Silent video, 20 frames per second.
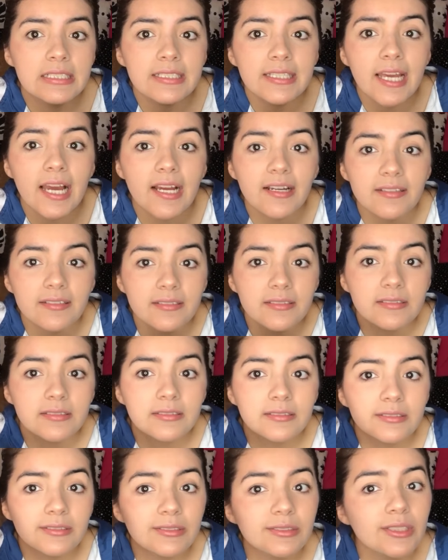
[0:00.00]
yeah,
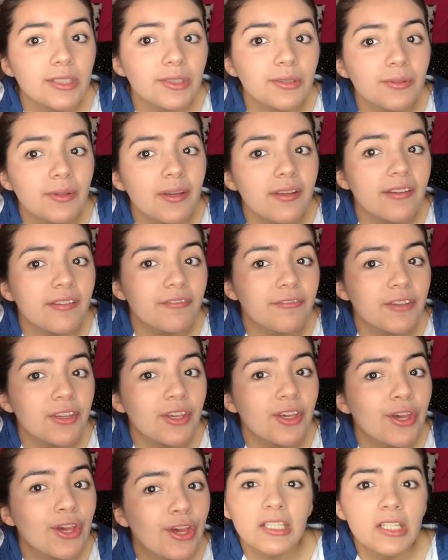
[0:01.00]
so
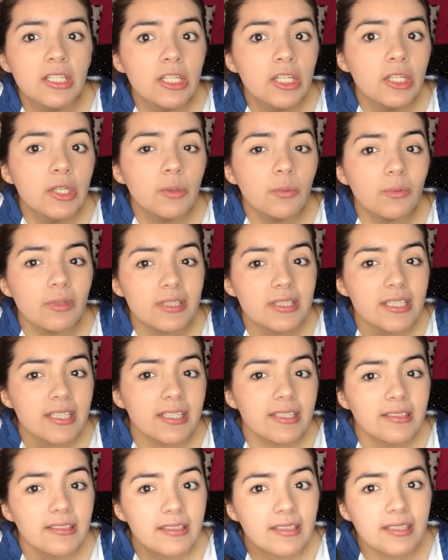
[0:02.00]
once
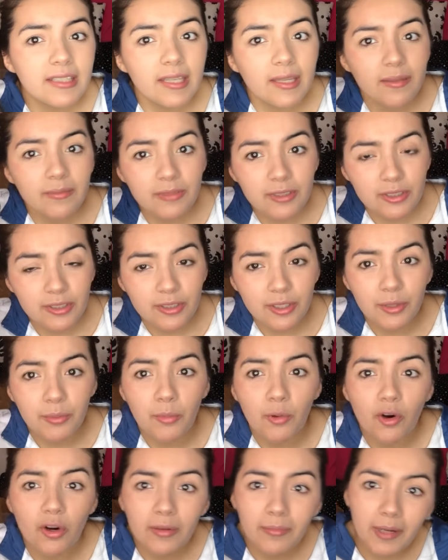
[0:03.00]
I get to know
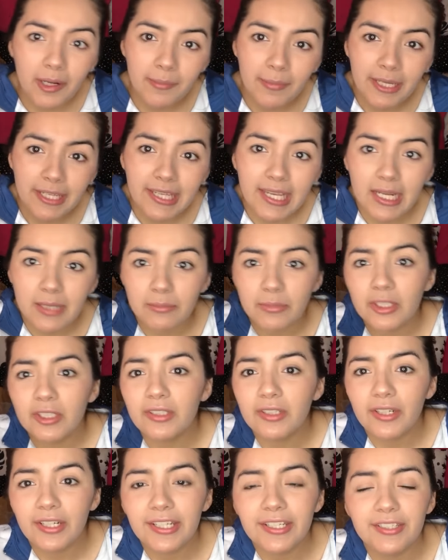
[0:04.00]
more about my camera, I'll
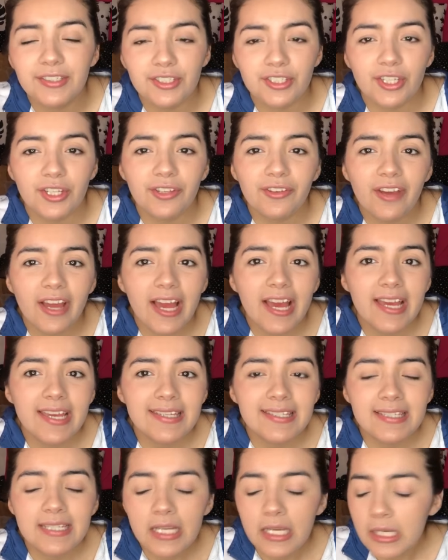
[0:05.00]
go ahead and show you
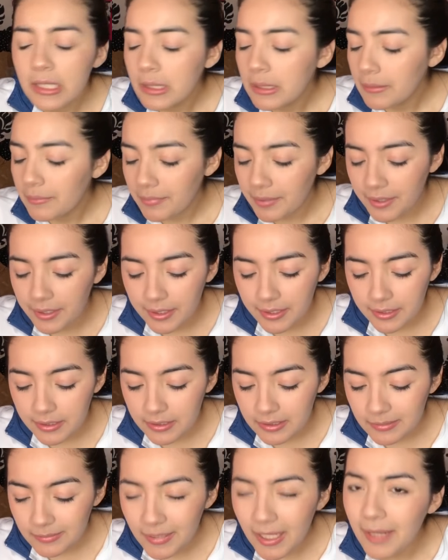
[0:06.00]
guys. But
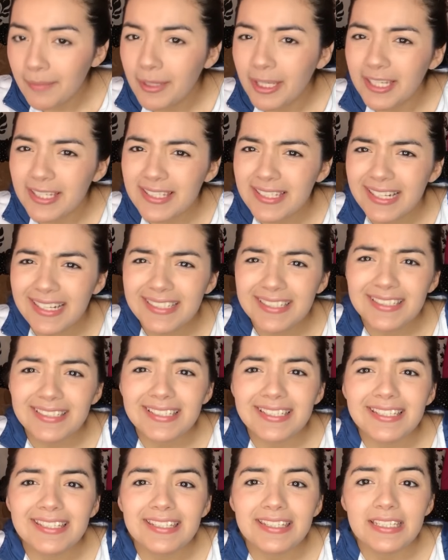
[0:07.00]
yeah, my cousin has a
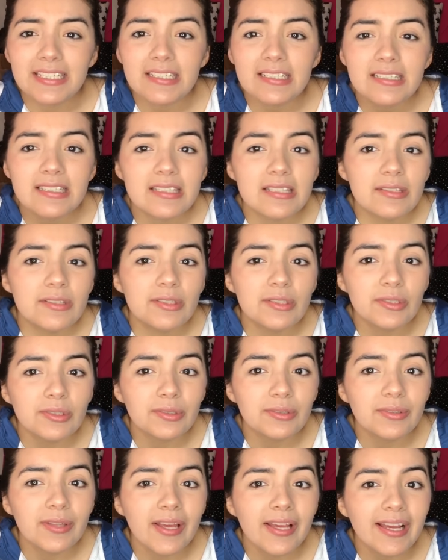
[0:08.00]
T6,
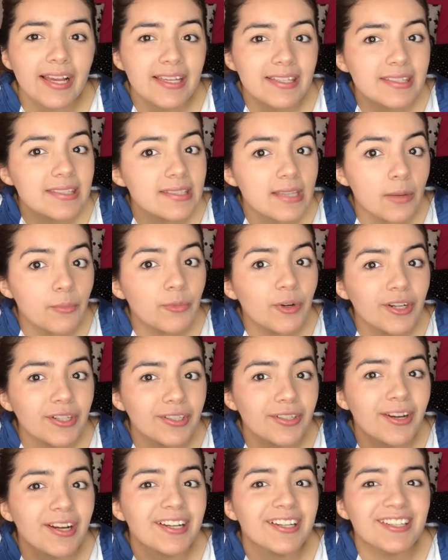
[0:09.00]
so like I somewhat
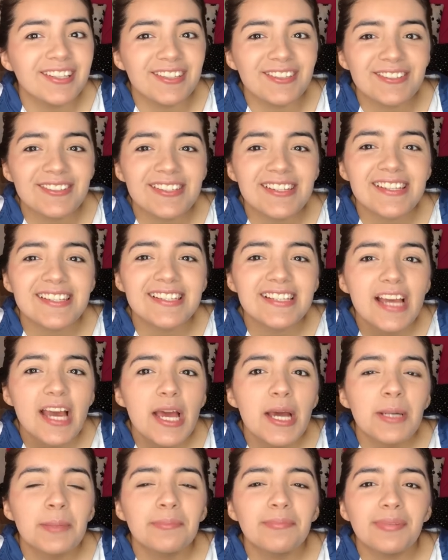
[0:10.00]
know how to use this,
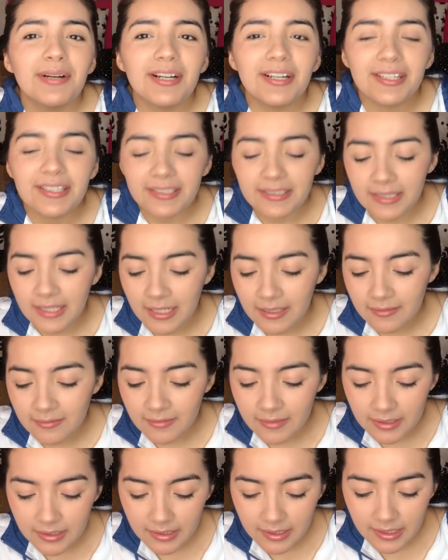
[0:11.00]
but not
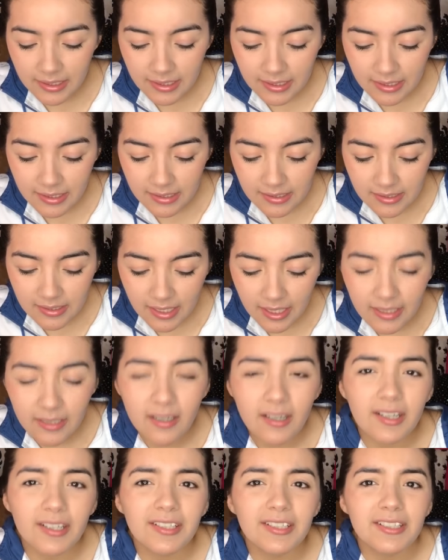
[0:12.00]
really. It's kind of
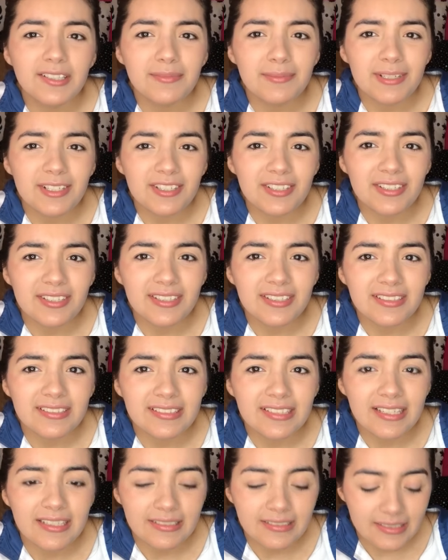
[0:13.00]
harder, especially
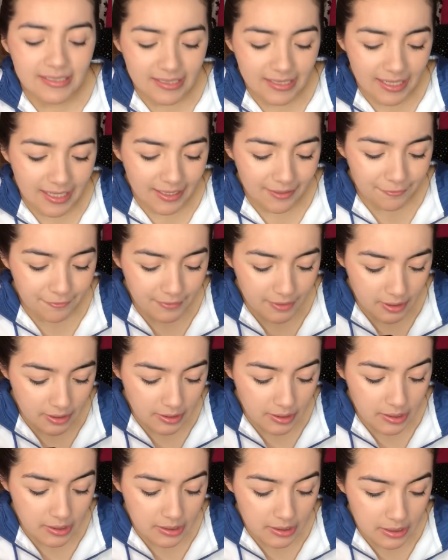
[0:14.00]
that it doesn't have the